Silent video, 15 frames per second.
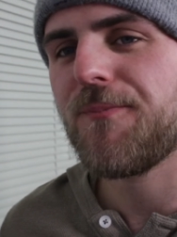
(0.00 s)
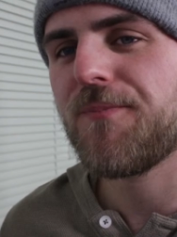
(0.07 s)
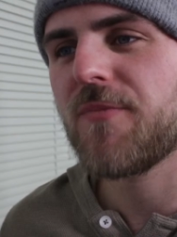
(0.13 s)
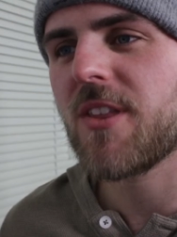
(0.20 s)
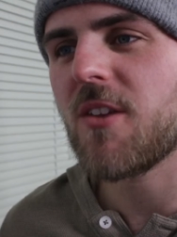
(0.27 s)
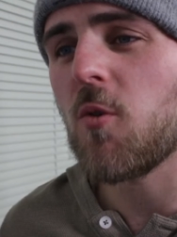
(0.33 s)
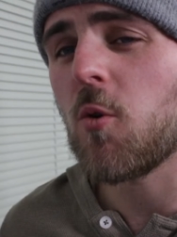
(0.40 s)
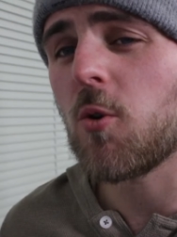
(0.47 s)

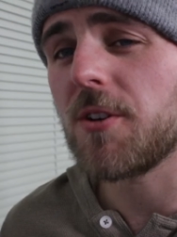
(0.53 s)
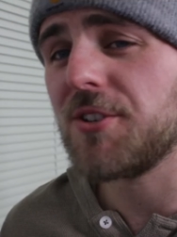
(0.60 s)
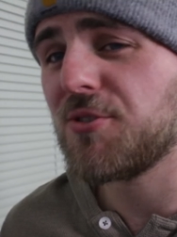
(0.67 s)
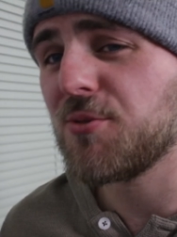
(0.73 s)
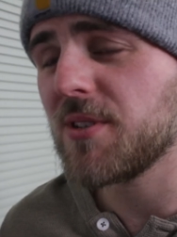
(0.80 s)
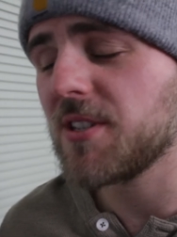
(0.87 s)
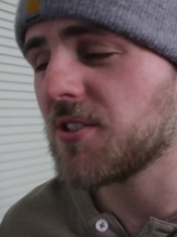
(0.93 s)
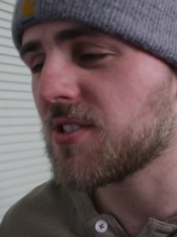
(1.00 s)
you do
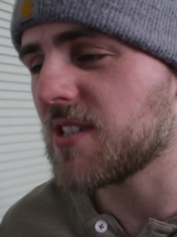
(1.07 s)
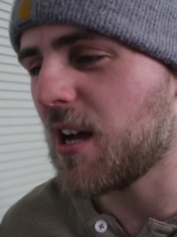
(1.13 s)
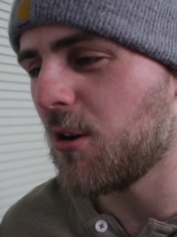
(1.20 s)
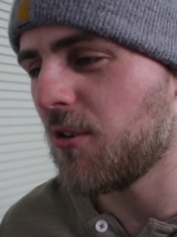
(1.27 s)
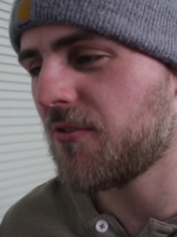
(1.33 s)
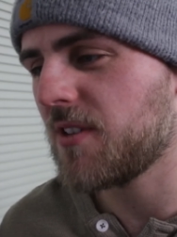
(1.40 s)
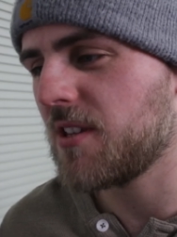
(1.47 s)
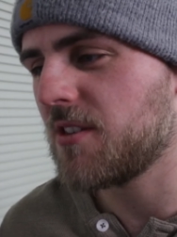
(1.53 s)
it
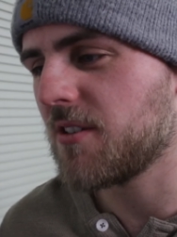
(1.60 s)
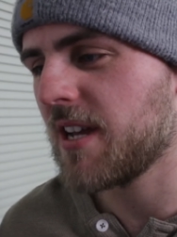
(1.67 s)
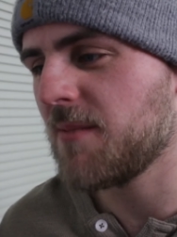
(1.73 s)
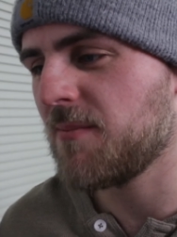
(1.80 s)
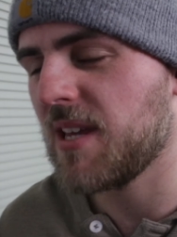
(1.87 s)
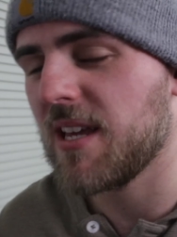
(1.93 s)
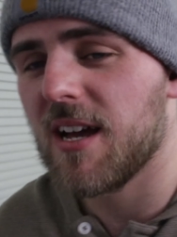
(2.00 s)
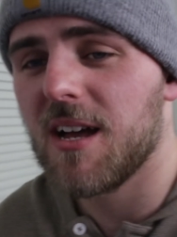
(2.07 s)
yourself, either hit
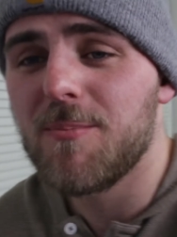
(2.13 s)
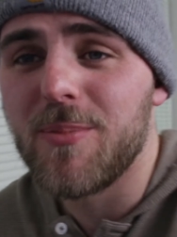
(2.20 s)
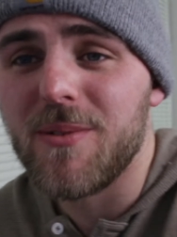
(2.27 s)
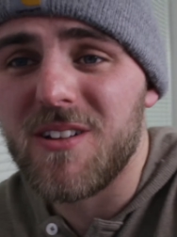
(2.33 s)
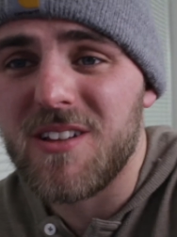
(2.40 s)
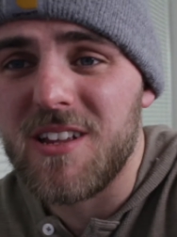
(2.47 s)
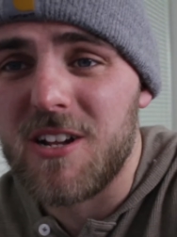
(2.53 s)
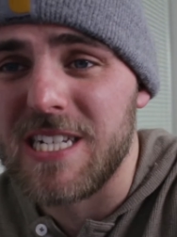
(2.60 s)
me up
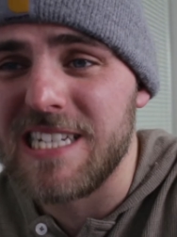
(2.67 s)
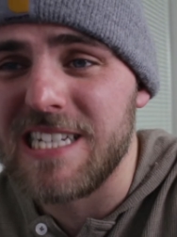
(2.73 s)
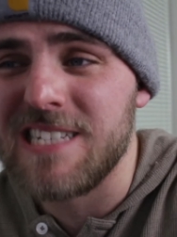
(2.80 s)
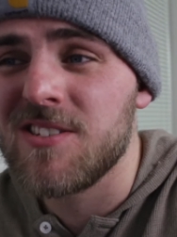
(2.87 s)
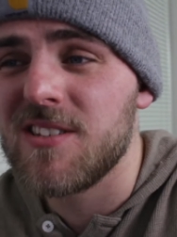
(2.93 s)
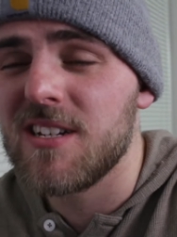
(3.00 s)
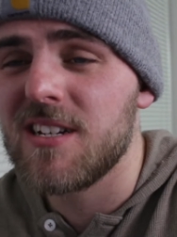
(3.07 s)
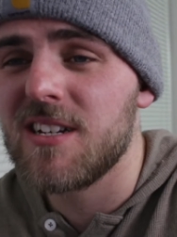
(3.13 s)
on
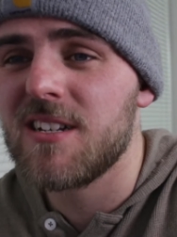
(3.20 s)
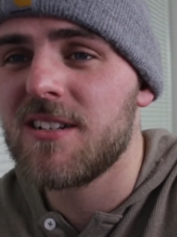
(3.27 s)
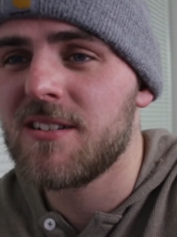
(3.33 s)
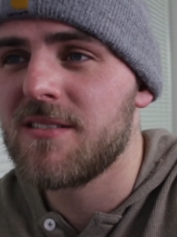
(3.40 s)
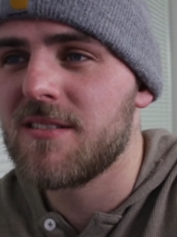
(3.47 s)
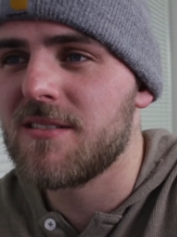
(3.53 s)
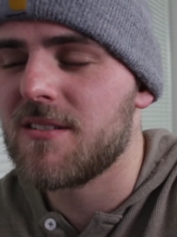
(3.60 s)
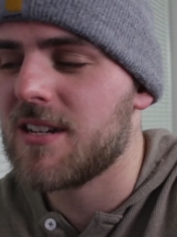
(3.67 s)

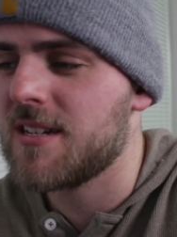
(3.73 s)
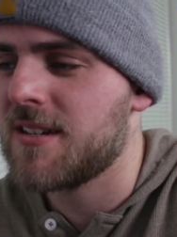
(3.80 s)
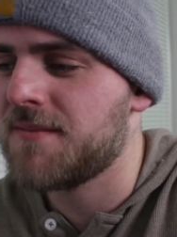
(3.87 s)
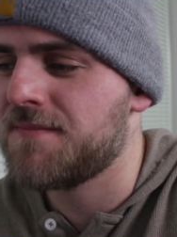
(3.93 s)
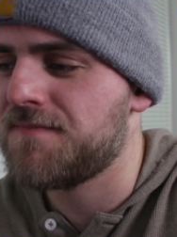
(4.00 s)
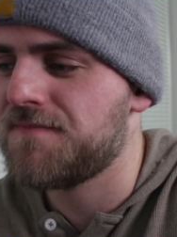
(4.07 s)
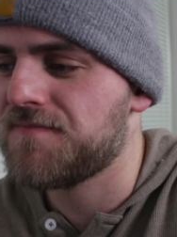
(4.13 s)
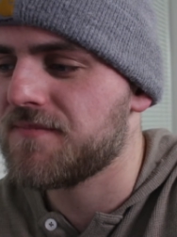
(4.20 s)

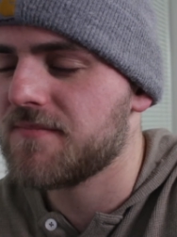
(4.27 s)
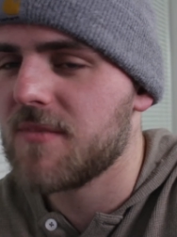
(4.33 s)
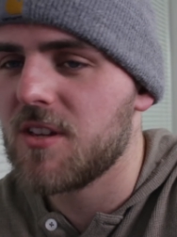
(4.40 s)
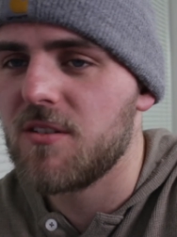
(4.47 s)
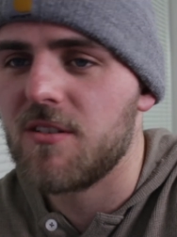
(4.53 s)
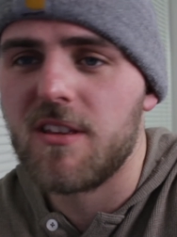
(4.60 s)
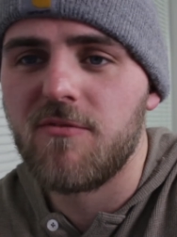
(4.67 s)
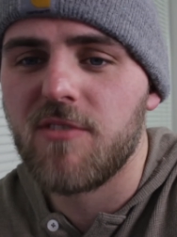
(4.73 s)
Insta,
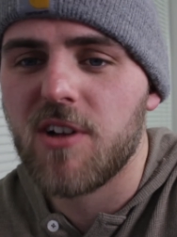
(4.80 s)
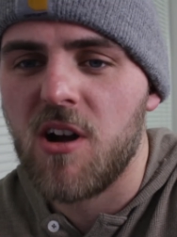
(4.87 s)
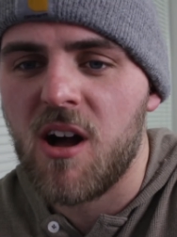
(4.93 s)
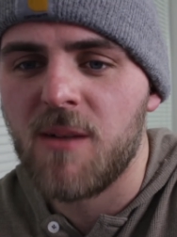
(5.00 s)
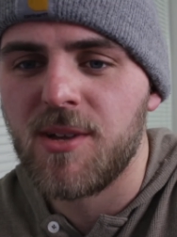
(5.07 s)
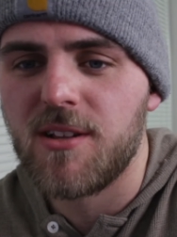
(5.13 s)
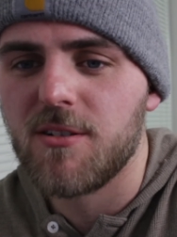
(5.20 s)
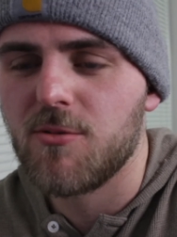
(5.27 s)
leave a
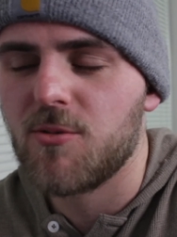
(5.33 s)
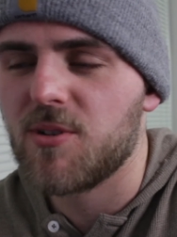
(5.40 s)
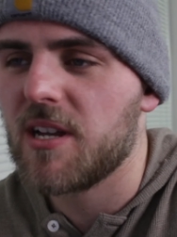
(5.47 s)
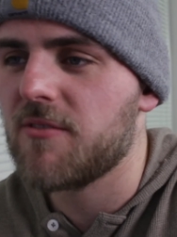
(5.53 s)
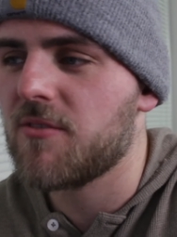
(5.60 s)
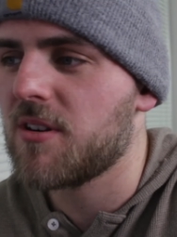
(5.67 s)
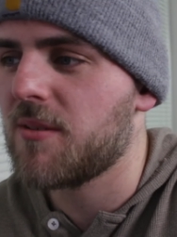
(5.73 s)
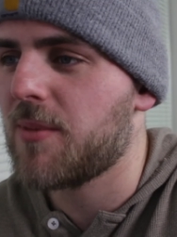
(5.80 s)
comment or
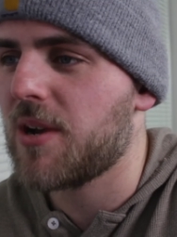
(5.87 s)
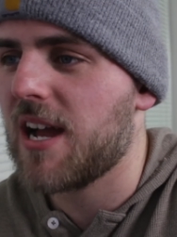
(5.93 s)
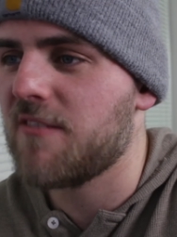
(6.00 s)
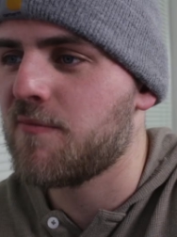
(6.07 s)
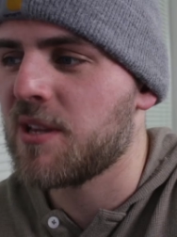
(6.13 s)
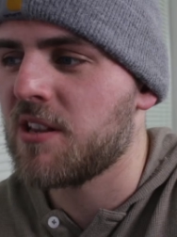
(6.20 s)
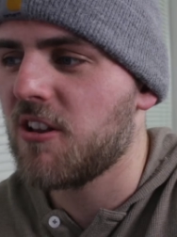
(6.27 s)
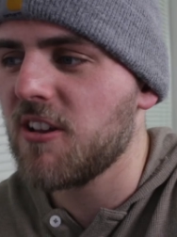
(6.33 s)
whatever. But I've
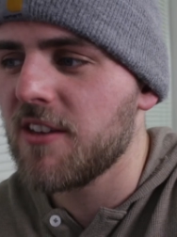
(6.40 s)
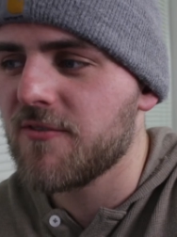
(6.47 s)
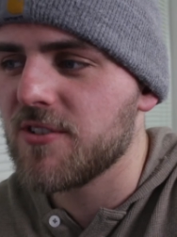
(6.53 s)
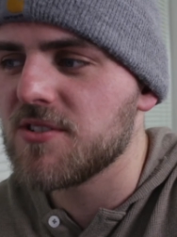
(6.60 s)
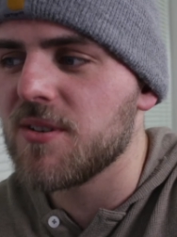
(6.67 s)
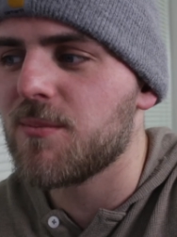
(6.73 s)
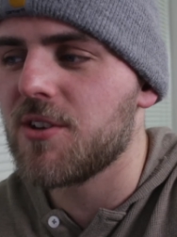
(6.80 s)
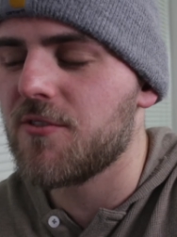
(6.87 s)
been looking for
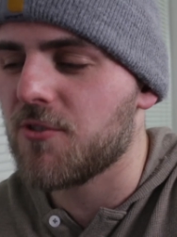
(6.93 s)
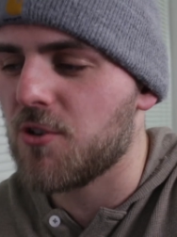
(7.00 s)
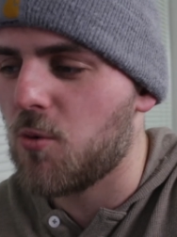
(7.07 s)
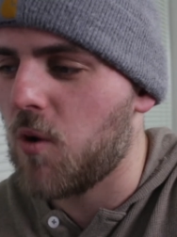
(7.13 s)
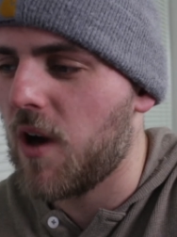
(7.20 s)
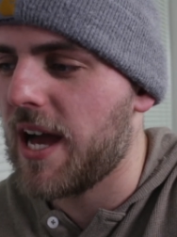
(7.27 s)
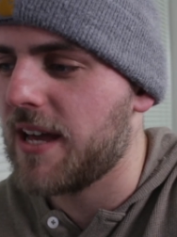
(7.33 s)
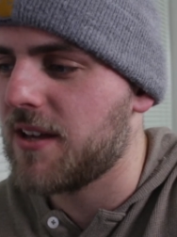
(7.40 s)
somebody for a
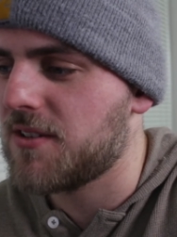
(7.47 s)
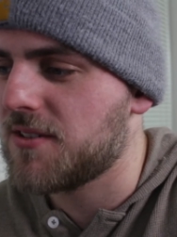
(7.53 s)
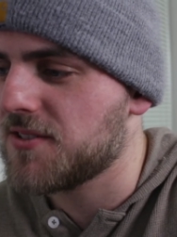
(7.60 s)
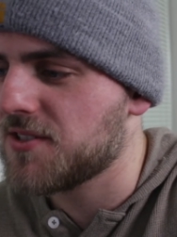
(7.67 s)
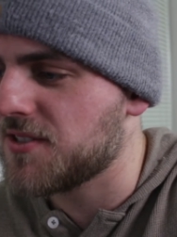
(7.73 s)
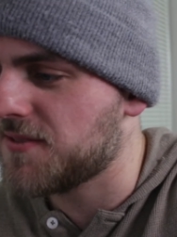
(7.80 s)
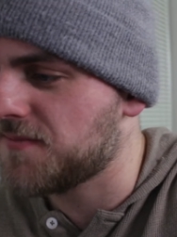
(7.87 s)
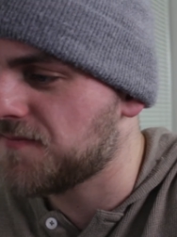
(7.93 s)
while,
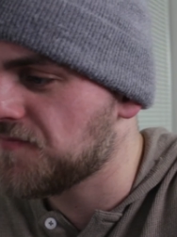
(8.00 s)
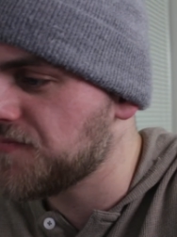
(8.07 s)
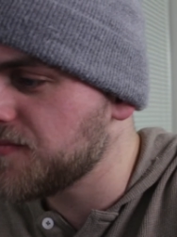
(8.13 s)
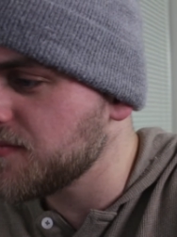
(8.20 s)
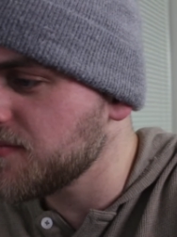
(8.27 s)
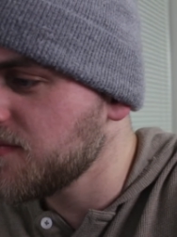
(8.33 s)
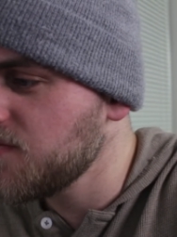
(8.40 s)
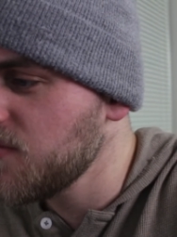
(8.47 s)
so
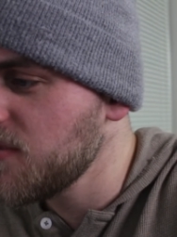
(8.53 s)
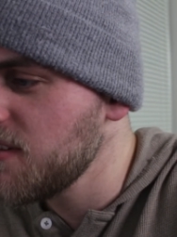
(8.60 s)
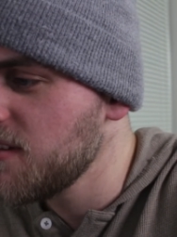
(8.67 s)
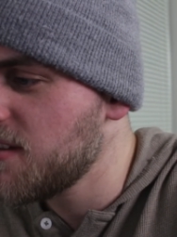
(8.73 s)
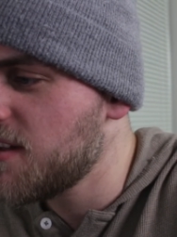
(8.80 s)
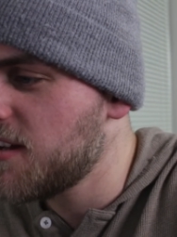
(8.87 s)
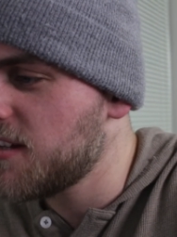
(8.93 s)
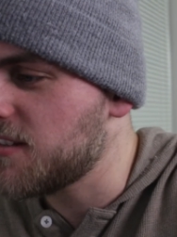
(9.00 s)

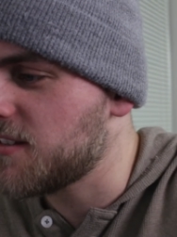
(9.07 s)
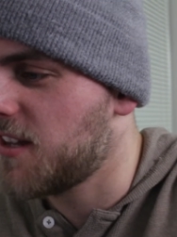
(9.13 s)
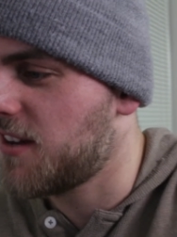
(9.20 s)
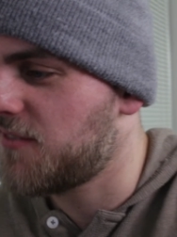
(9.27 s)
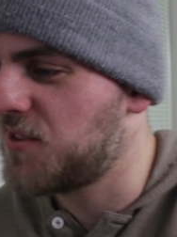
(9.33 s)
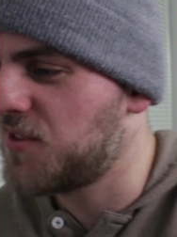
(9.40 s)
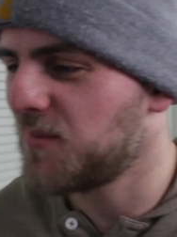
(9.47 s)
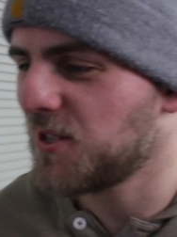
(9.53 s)
love
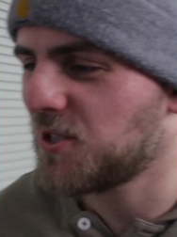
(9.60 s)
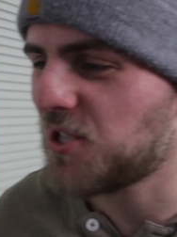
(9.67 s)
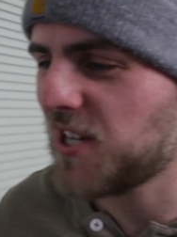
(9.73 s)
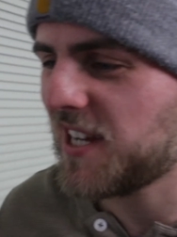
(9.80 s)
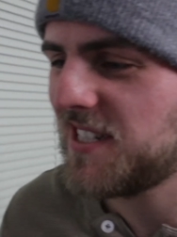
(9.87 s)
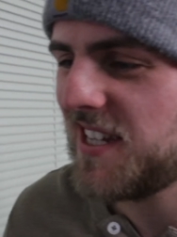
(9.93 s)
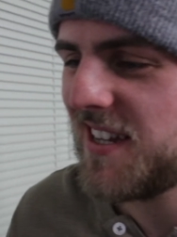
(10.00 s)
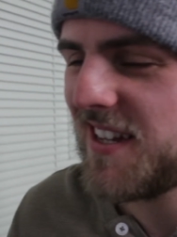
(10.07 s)
the merch
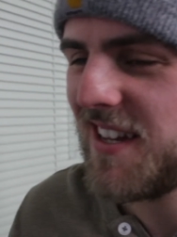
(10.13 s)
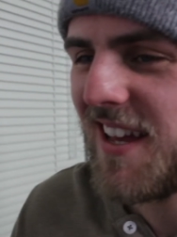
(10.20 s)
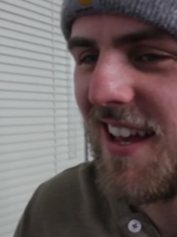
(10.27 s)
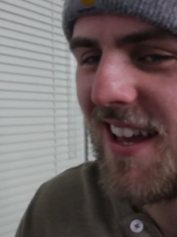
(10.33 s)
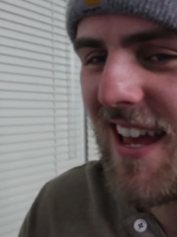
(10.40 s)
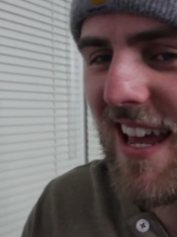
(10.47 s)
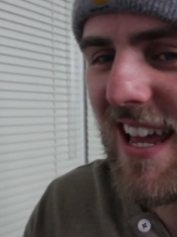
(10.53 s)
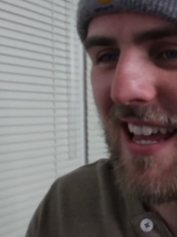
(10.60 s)
idea.
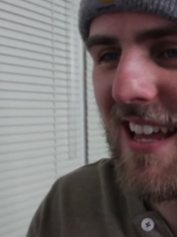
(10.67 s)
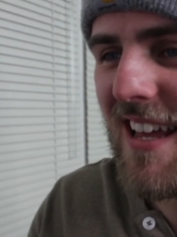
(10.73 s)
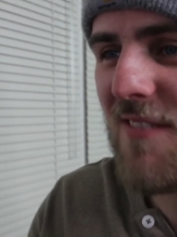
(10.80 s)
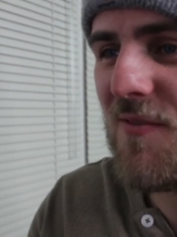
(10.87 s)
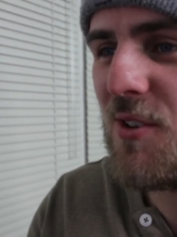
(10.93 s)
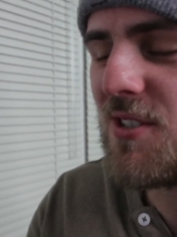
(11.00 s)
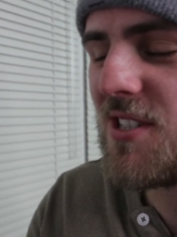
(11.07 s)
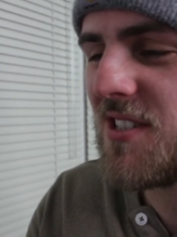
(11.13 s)
Hey, if
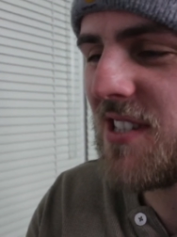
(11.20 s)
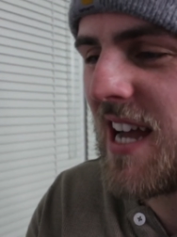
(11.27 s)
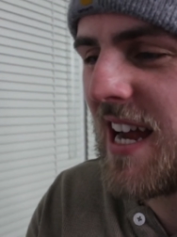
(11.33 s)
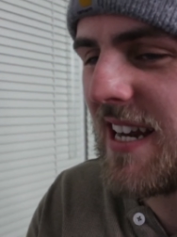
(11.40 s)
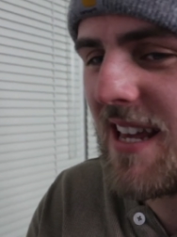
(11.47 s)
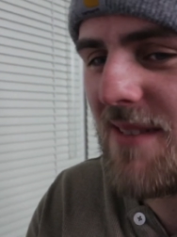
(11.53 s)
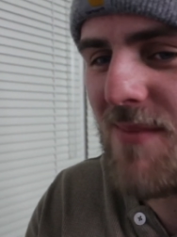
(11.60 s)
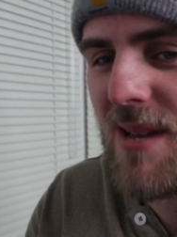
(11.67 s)
you design
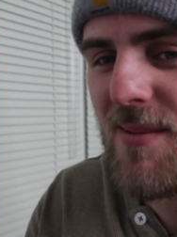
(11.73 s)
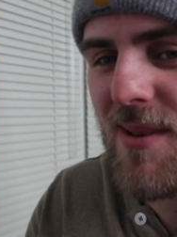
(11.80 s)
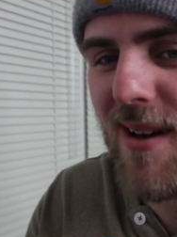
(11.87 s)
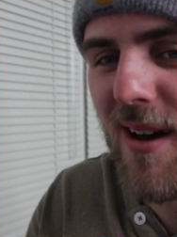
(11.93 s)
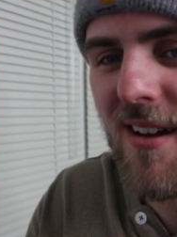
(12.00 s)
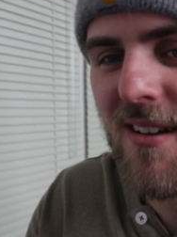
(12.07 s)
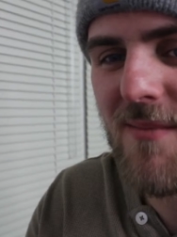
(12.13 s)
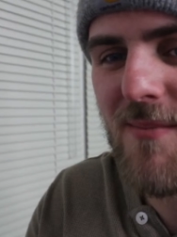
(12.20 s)
it, maybe I'll